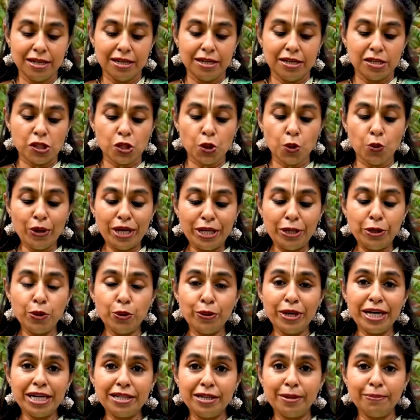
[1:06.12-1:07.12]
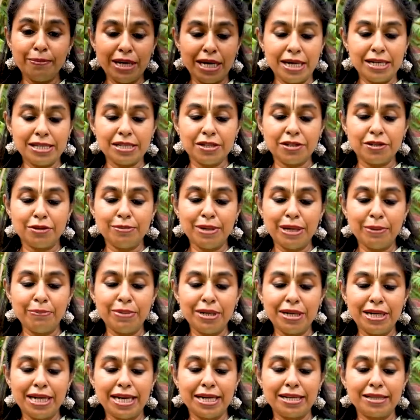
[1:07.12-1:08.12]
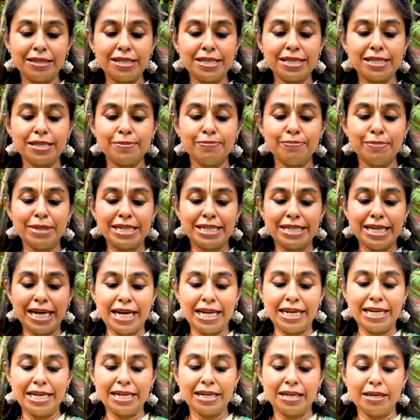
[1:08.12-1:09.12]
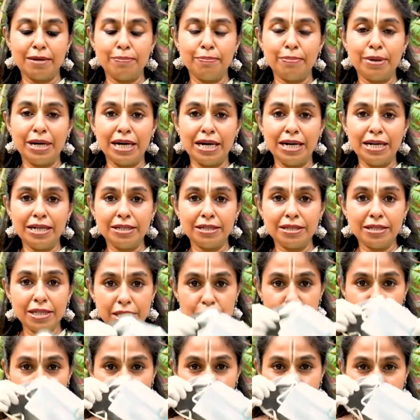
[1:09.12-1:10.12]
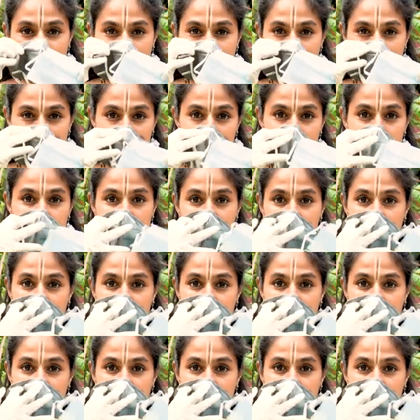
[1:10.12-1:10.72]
So when you wear the mask, remember, like this metallic part, this would be up,